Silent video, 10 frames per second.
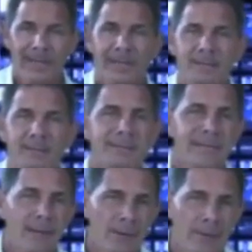is to
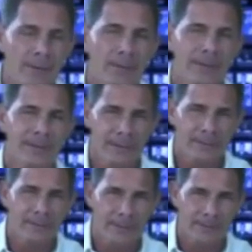tell them the
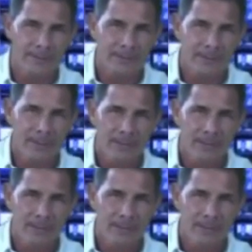difference